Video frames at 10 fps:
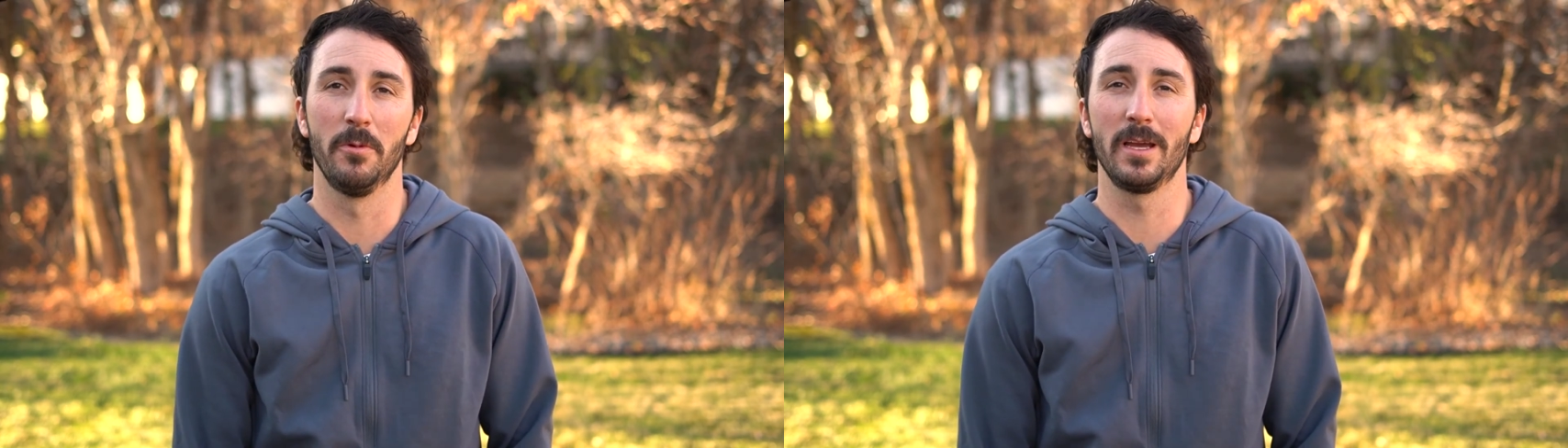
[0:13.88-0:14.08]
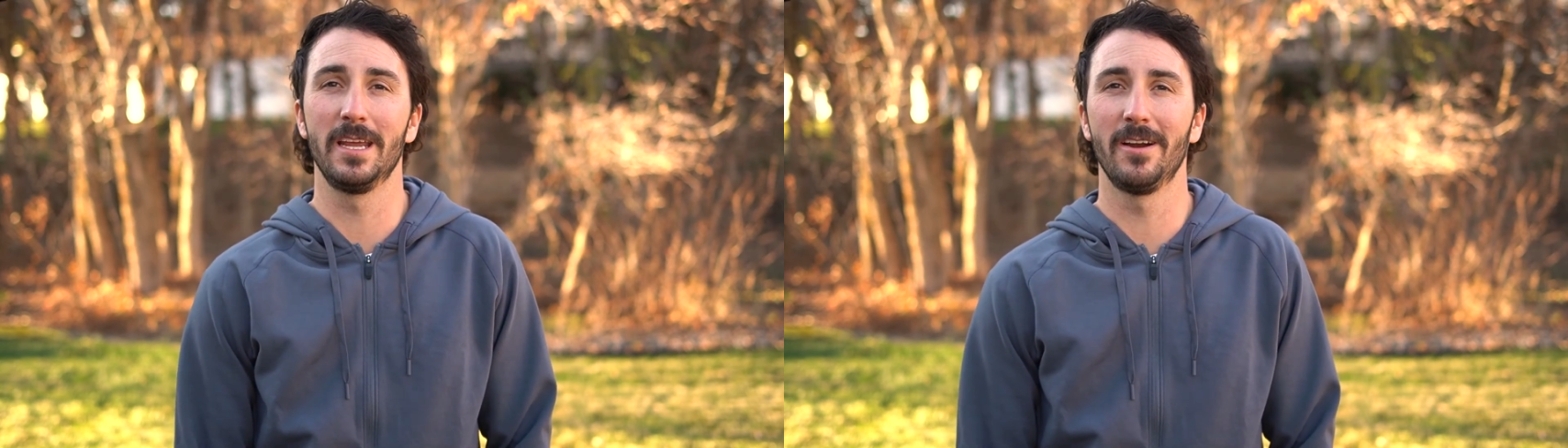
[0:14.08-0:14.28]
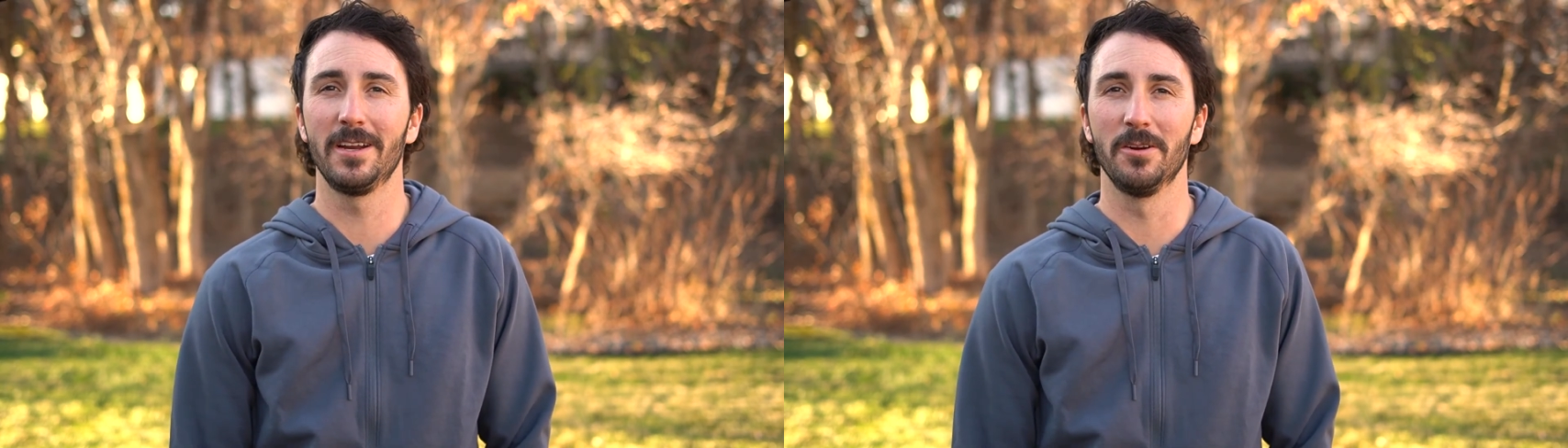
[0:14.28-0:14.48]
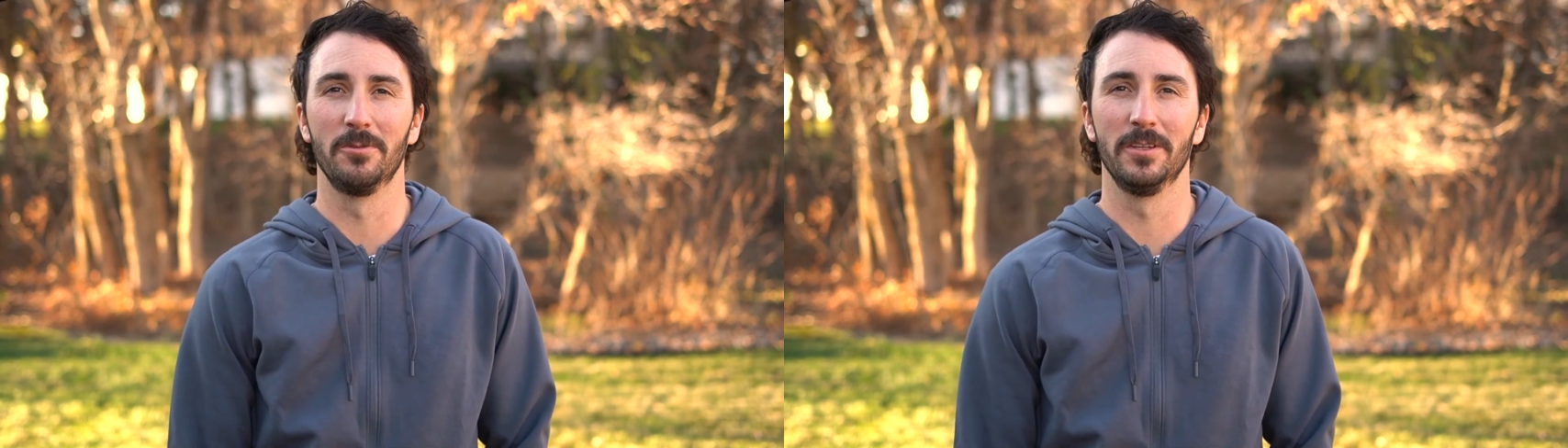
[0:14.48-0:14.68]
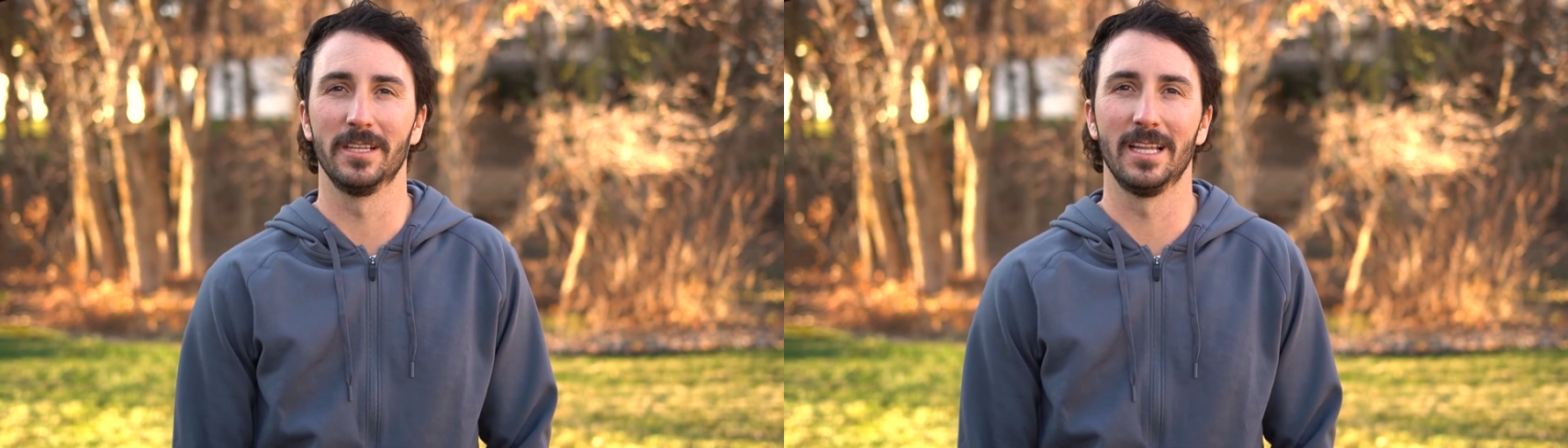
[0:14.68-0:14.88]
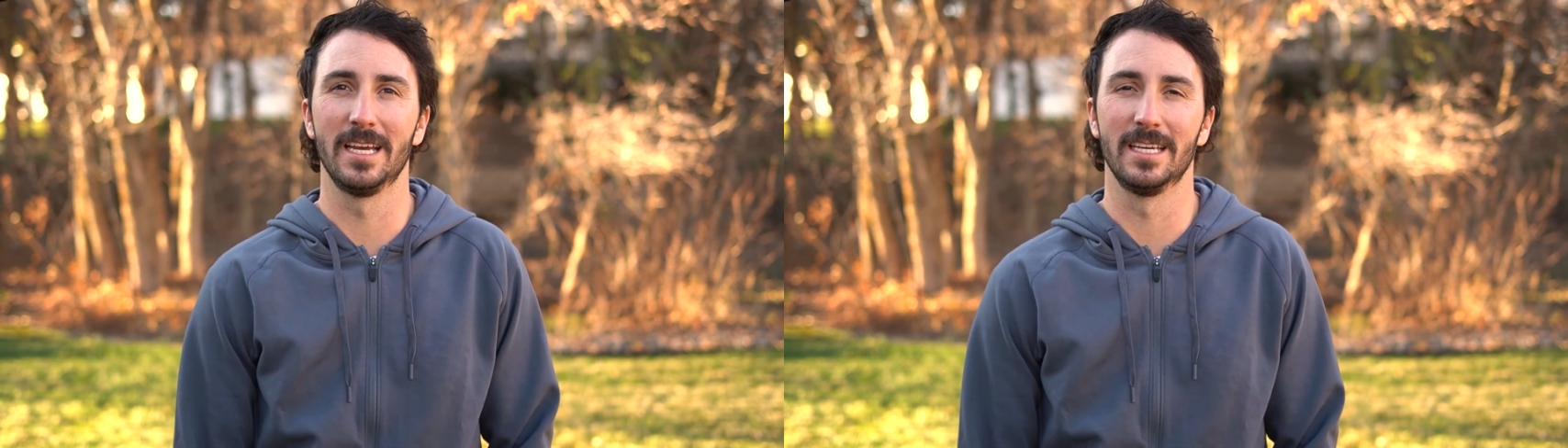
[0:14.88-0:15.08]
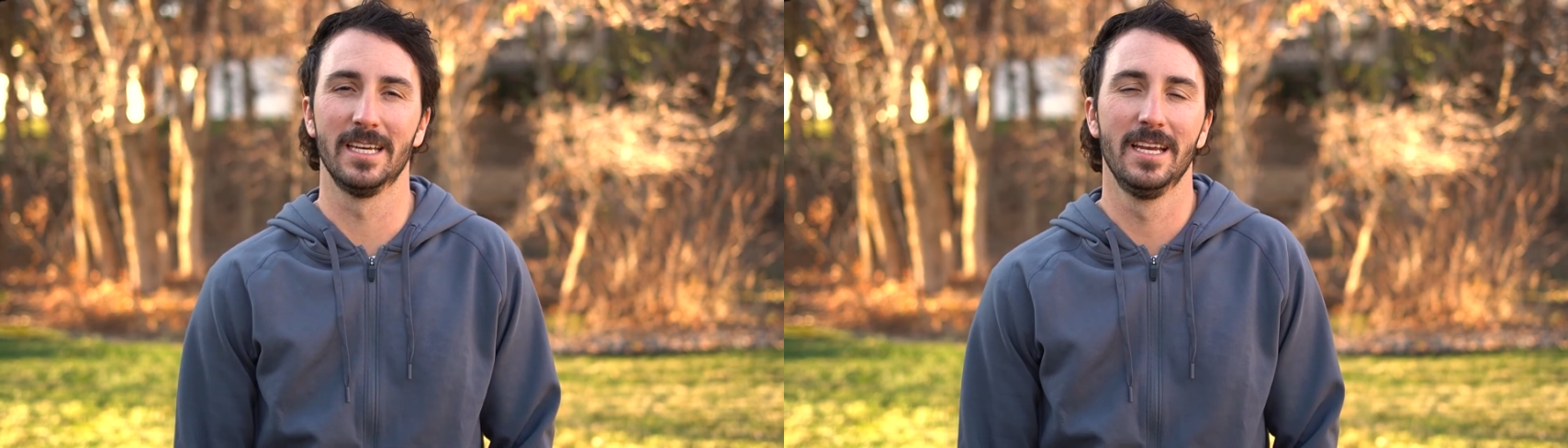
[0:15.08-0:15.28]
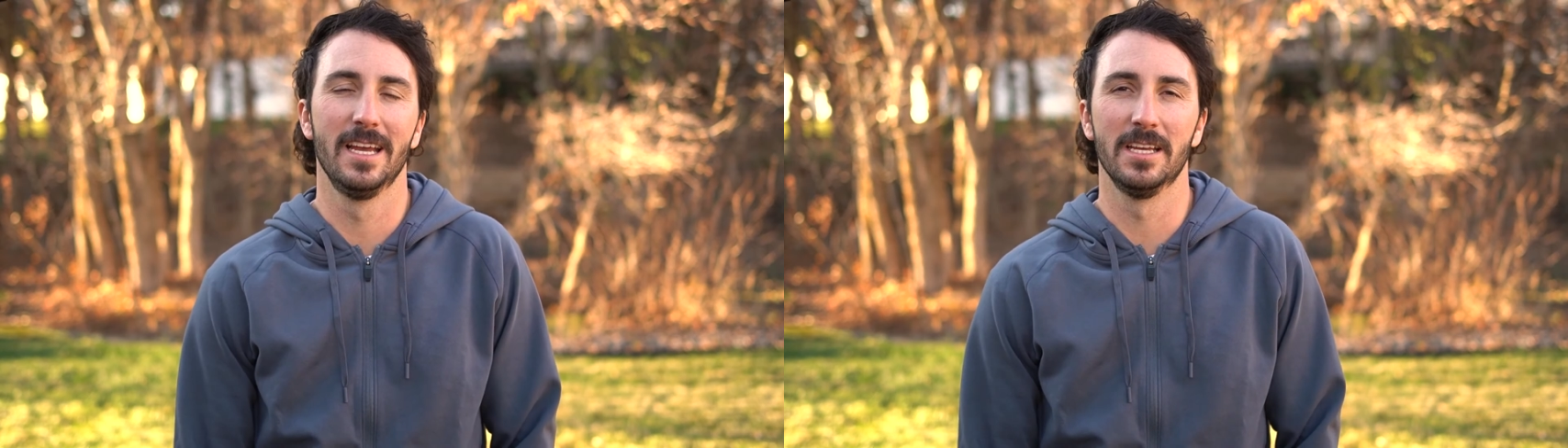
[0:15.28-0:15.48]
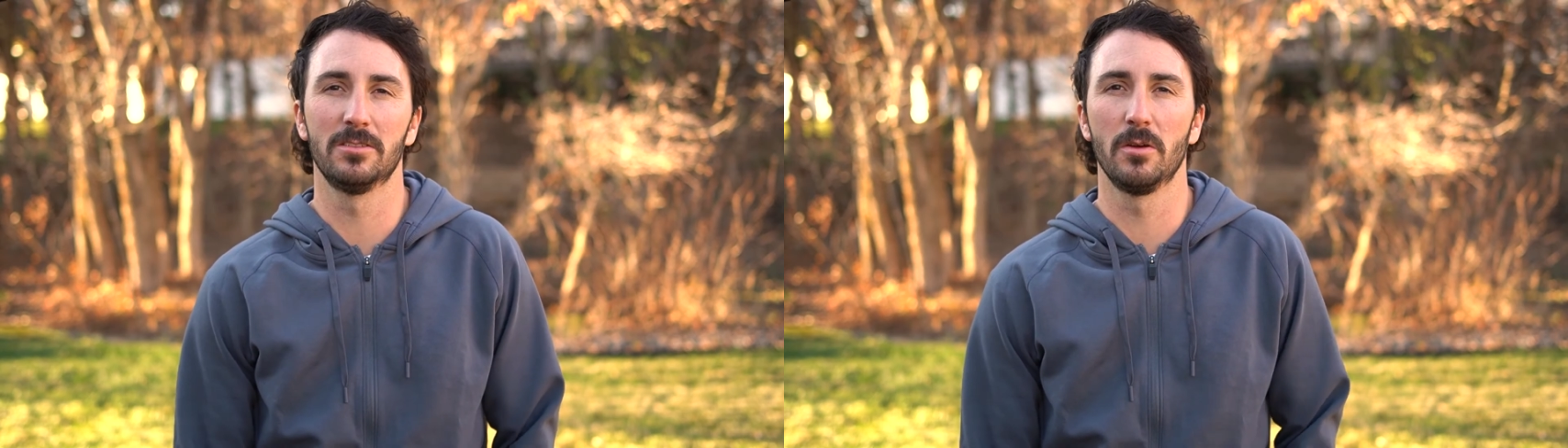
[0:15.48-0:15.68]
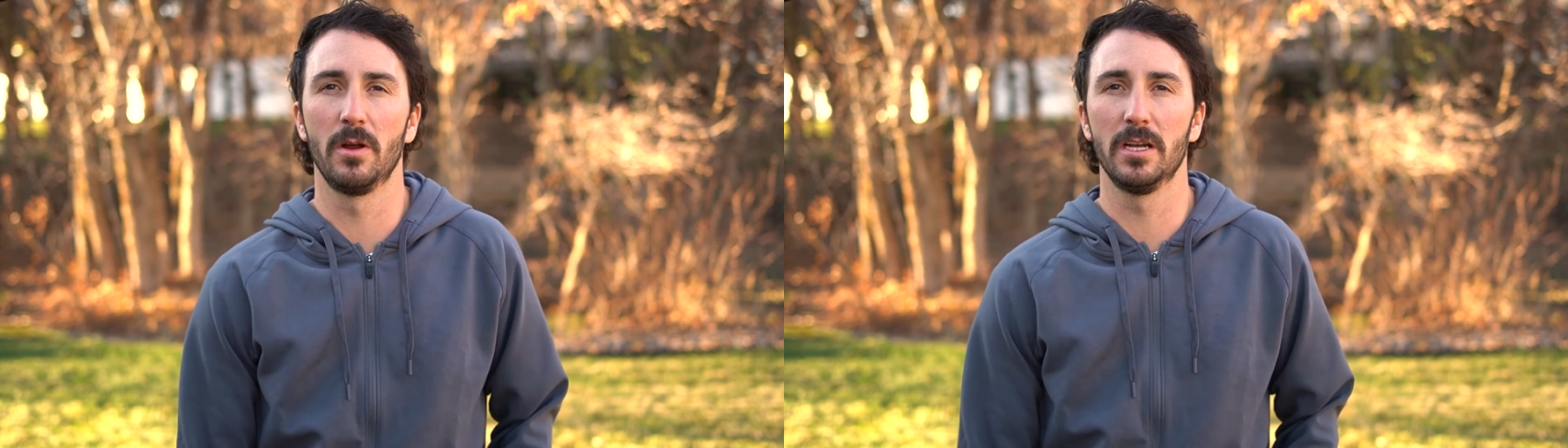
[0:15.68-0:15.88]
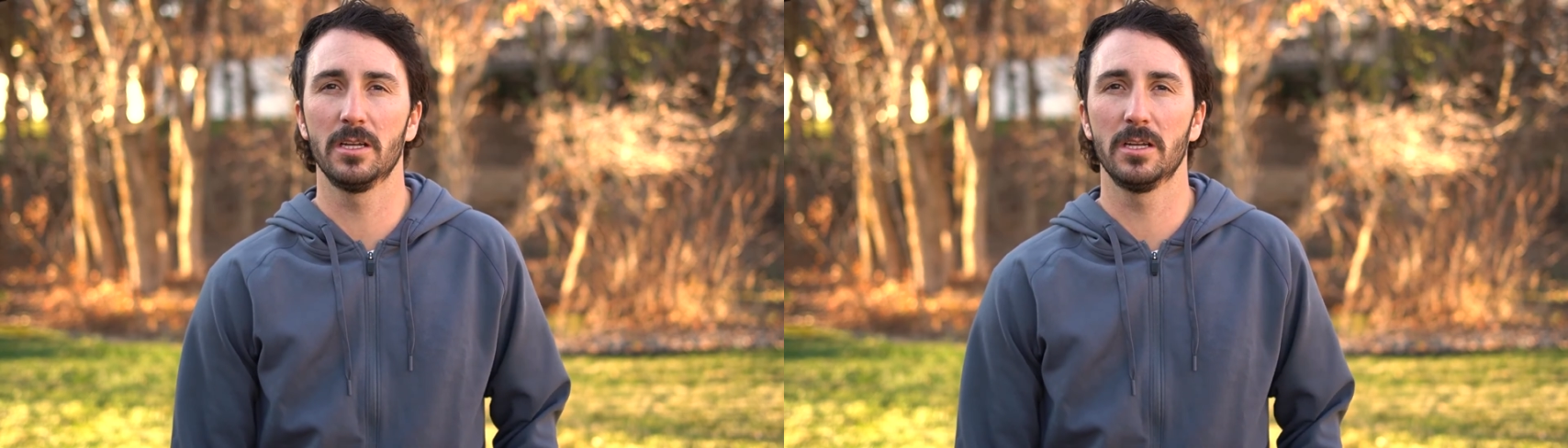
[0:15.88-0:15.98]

gear I don't really like. And so I wanted